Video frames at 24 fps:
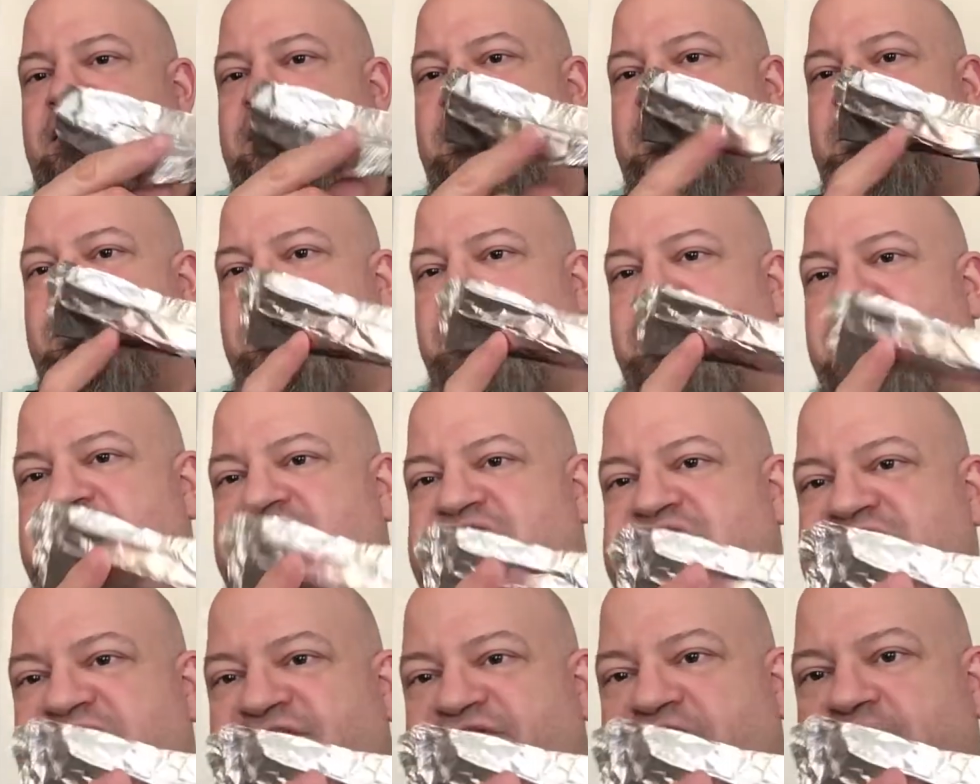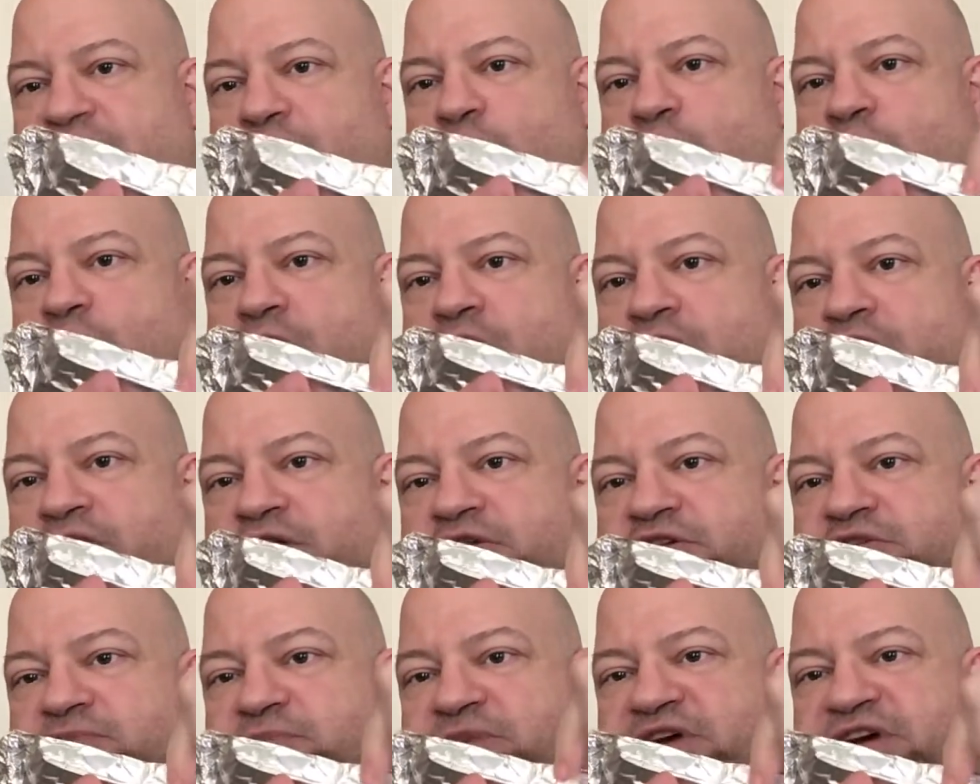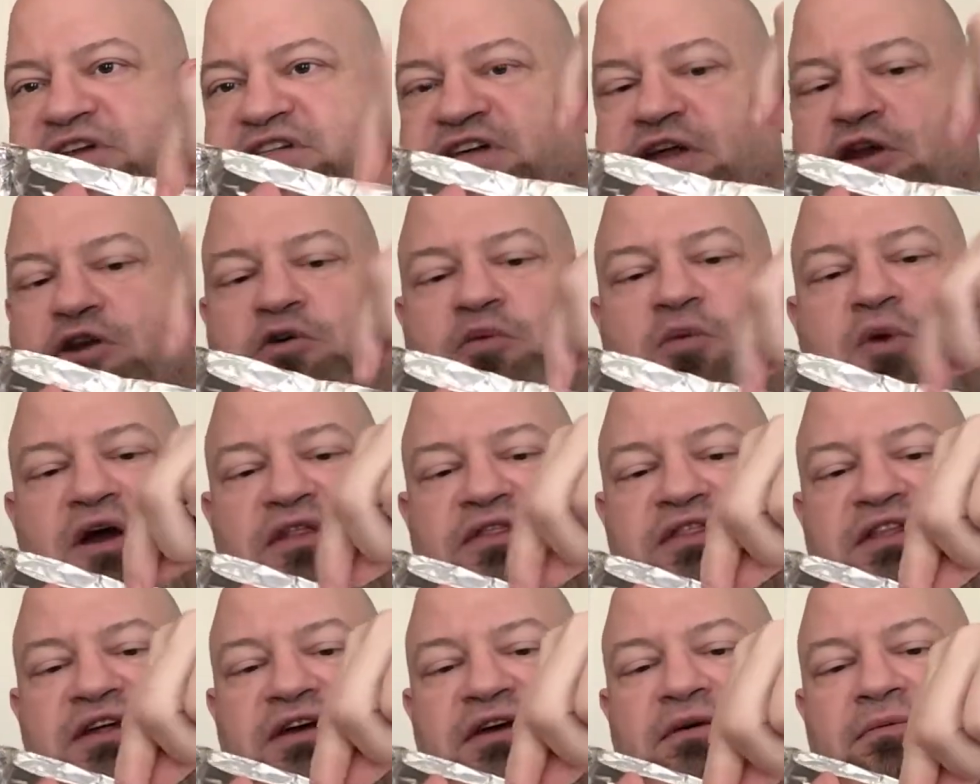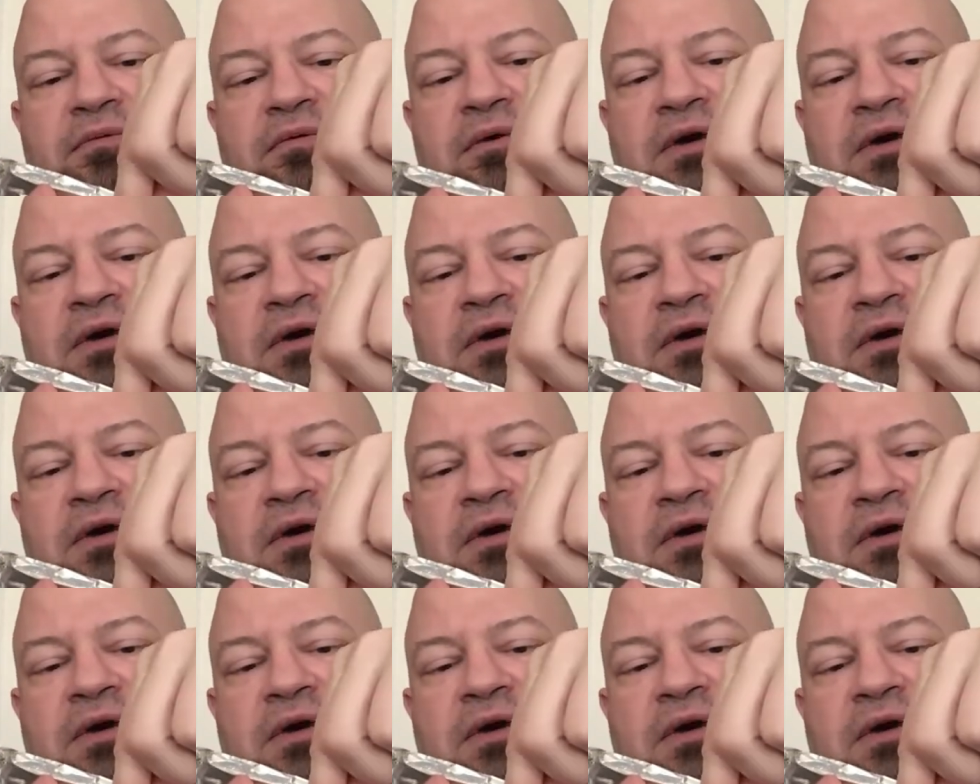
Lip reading: You can see I've got walls because I don't want the